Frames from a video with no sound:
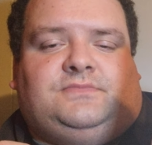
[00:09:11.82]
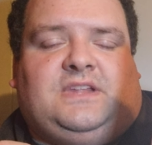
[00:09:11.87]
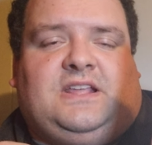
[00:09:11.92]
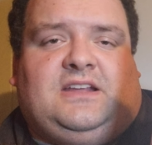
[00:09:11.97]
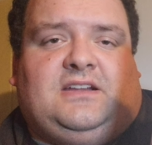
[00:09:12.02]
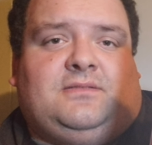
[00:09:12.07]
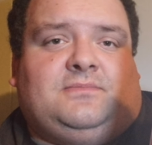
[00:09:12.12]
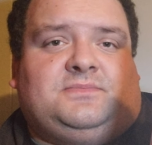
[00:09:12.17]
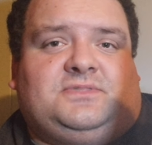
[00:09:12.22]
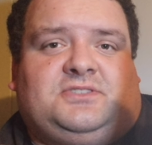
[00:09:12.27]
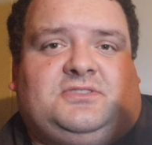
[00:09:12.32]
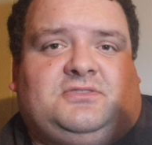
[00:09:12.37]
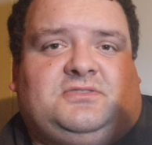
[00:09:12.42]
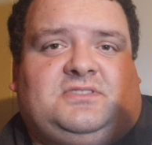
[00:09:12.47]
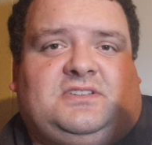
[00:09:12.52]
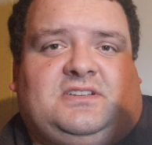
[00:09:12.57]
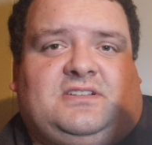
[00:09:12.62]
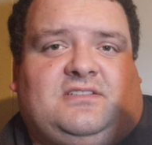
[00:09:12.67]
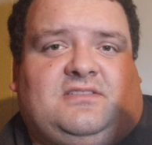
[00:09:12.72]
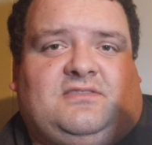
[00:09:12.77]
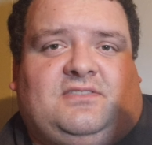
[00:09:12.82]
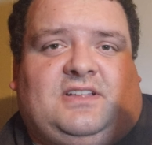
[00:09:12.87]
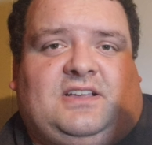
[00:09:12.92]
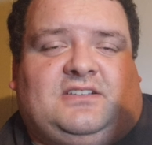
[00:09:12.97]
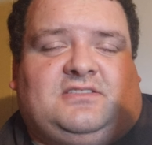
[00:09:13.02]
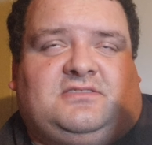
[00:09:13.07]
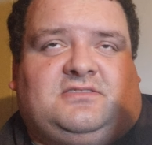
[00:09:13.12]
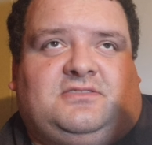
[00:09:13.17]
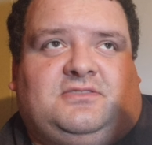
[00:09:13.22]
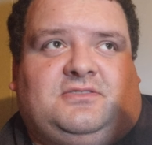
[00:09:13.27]
I'm so sick of
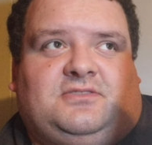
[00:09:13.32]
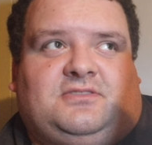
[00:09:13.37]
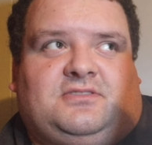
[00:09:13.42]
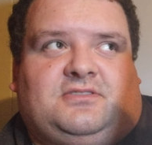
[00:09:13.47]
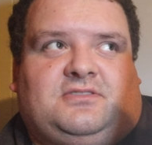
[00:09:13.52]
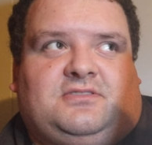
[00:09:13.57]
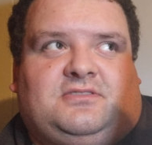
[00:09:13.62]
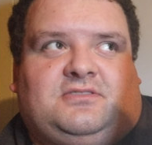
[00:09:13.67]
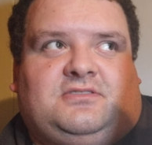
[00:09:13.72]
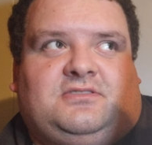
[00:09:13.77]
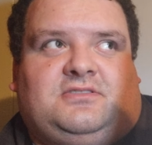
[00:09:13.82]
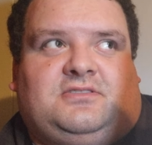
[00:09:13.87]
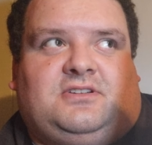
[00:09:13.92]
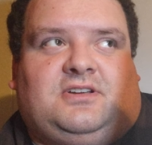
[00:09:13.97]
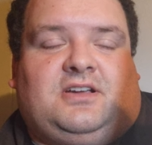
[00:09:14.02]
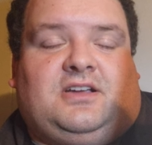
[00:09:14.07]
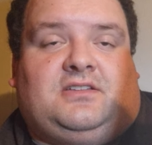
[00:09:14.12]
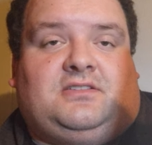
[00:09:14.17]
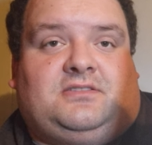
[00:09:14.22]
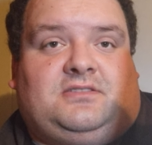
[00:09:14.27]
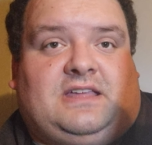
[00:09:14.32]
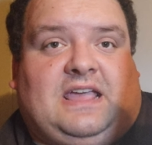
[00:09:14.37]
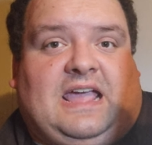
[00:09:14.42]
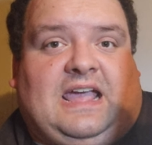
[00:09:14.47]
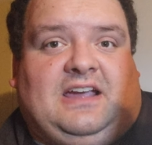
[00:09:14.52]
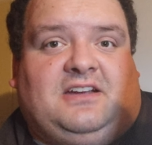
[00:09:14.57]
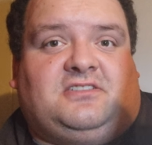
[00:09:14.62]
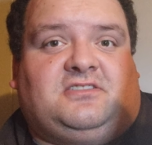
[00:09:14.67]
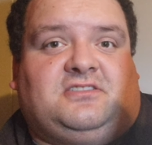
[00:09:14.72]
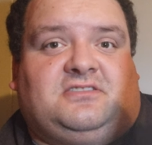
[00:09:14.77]
Lex Luthor. The
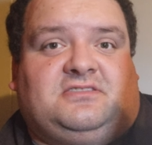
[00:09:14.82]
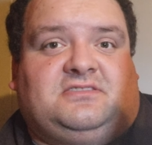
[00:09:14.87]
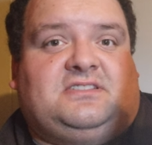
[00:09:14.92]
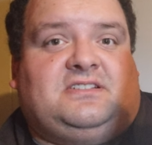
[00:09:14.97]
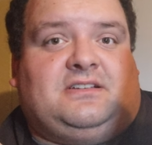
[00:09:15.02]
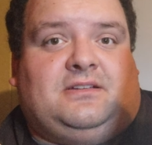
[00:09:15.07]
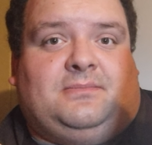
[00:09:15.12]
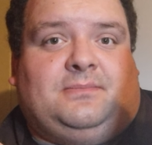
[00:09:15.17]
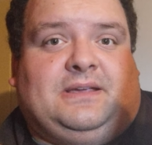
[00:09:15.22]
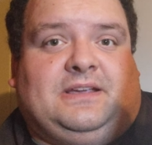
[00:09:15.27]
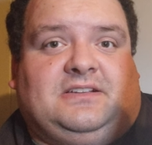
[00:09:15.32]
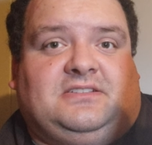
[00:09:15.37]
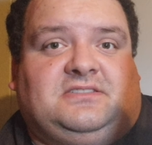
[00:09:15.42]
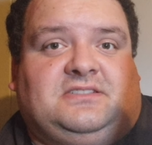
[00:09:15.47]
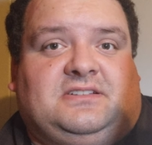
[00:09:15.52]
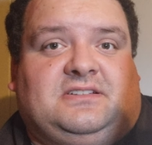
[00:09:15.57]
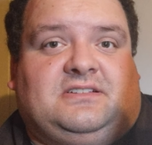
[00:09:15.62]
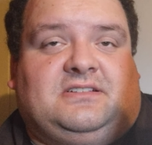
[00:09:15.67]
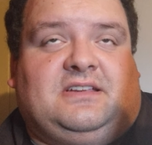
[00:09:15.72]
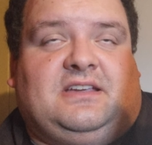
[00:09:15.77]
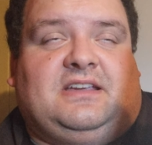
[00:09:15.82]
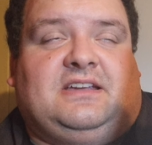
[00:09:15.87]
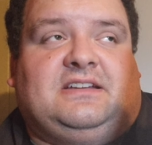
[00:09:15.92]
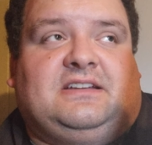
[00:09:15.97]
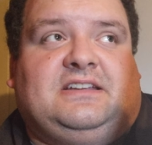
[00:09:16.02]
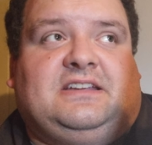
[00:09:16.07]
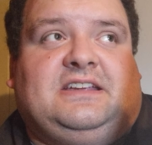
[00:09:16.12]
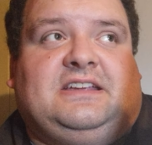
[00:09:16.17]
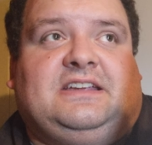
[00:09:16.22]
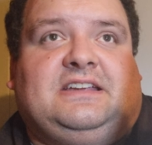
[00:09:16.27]
actor is amazing, and
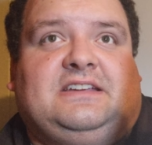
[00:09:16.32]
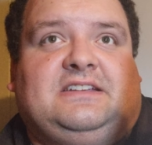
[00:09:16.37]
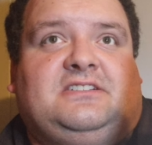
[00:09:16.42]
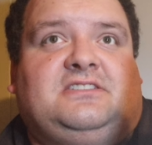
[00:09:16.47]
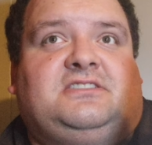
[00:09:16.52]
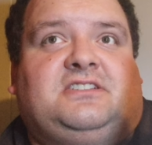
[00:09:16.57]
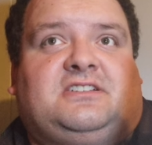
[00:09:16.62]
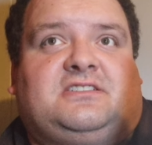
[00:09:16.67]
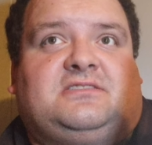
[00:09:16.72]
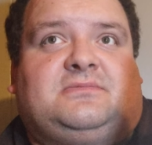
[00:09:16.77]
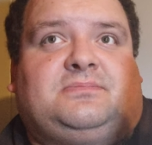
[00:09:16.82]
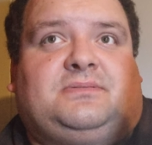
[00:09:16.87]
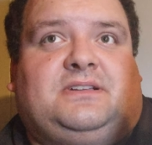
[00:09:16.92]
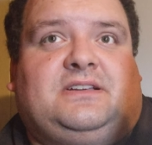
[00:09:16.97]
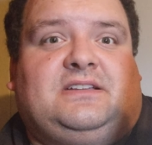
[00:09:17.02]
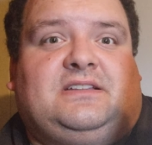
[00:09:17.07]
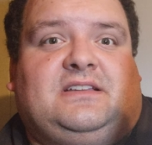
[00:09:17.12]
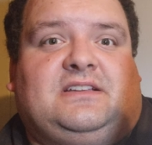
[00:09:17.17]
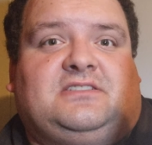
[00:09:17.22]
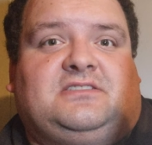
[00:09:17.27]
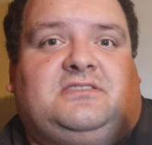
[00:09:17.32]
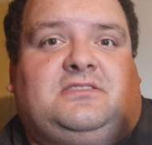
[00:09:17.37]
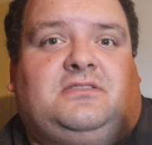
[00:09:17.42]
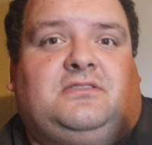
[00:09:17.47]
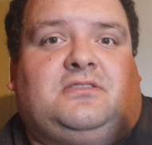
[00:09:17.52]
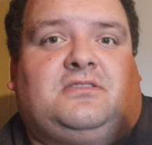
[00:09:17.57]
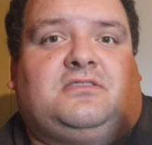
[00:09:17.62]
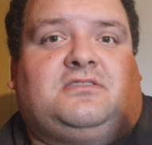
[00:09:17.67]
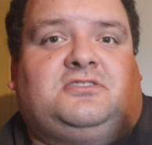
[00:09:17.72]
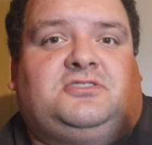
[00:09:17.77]
he does play Lex
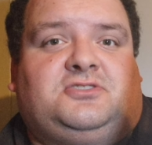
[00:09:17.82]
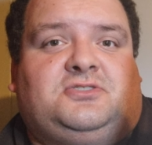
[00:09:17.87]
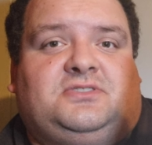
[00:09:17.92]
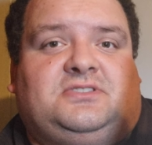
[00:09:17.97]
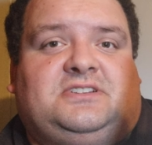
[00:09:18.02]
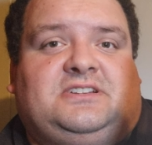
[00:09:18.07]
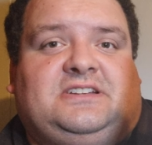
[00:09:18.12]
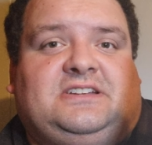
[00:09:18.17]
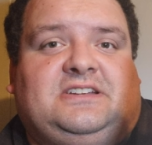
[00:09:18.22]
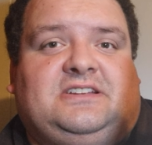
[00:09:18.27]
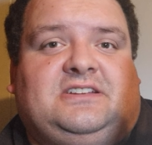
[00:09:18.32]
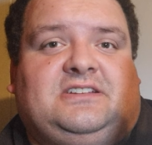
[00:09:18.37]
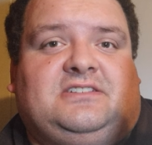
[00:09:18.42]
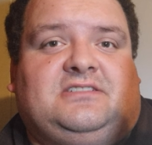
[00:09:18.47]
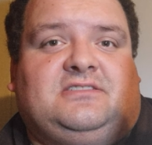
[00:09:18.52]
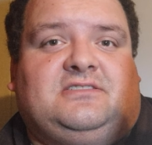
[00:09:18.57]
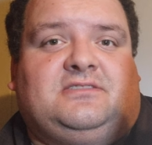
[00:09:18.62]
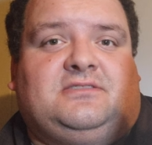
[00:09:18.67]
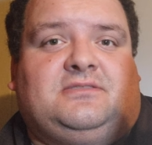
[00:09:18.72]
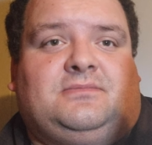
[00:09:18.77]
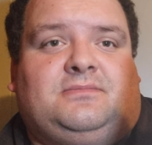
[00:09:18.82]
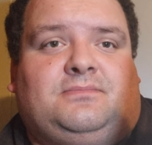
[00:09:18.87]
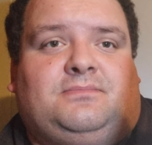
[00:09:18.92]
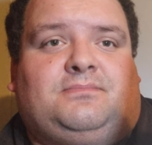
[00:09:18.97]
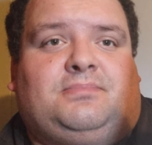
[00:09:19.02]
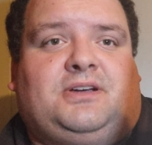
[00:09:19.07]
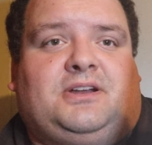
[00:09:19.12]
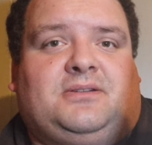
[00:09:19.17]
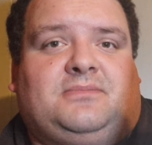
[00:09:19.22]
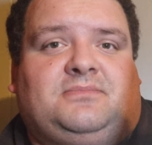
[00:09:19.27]
Luthor to a T,
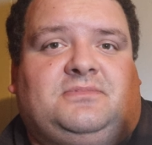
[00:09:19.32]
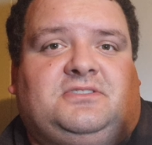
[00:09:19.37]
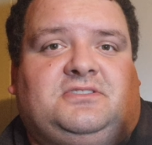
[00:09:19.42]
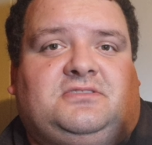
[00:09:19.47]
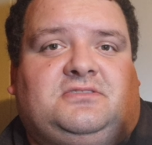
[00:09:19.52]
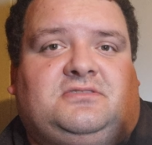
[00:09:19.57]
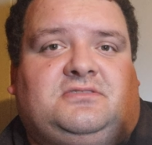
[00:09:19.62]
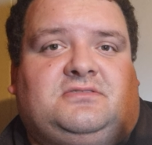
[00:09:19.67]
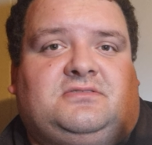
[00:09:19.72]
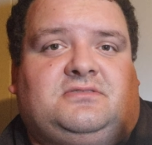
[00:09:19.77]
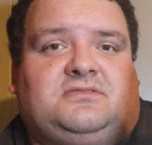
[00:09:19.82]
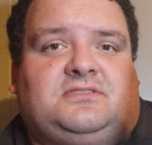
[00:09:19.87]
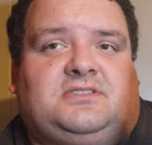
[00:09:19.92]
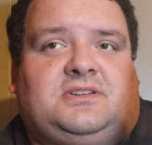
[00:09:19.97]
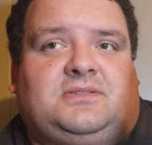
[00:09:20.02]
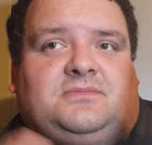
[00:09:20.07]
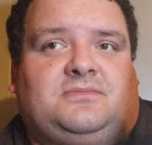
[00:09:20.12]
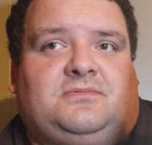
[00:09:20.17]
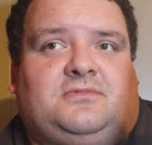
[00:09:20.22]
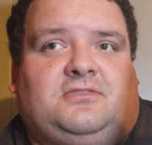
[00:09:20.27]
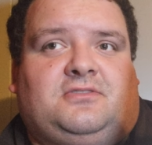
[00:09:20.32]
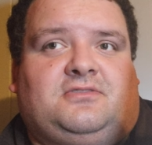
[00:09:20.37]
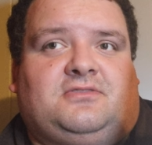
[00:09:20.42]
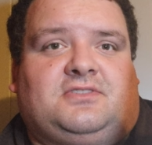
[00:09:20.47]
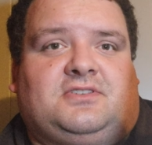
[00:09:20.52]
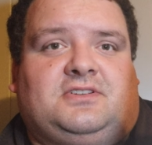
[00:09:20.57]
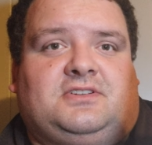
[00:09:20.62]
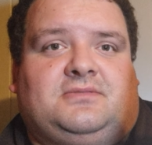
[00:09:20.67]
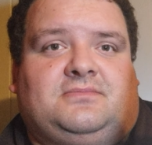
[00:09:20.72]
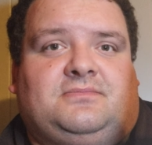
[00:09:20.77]
but I'm
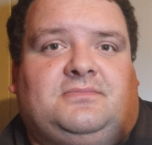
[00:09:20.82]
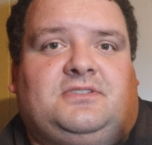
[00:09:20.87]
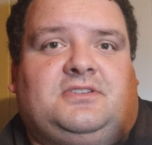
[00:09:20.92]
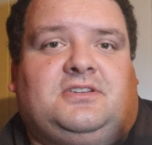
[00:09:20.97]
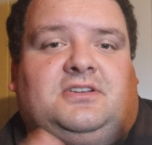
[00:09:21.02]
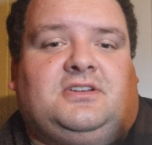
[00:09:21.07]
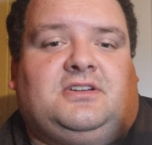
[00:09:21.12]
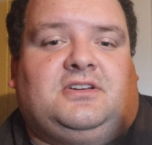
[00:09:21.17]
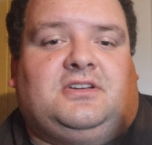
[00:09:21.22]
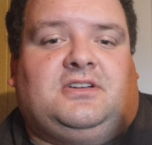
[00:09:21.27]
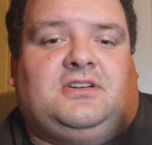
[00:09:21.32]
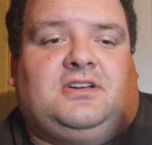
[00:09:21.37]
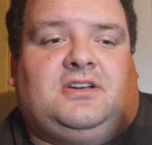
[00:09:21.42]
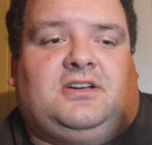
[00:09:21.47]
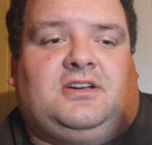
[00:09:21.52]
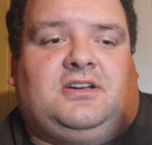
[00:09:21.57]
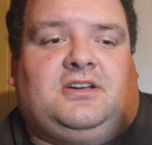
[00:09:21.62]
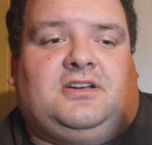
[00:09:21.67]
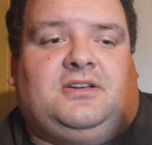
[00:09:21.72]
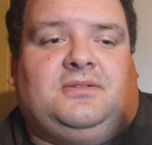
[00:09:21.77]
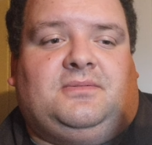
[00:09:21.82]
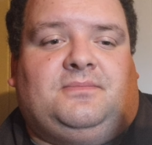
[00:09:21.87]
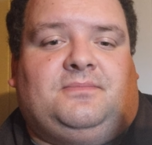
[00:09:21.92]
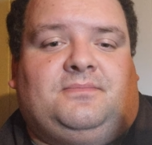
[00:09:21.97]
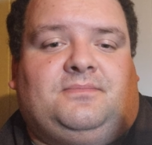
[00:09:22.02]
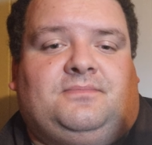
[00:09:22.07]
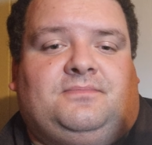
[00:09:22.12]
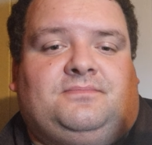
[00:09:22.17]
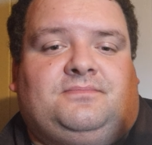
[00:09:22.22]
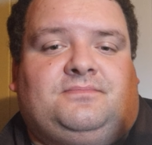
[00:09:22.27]
over
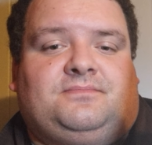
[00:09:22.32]
him.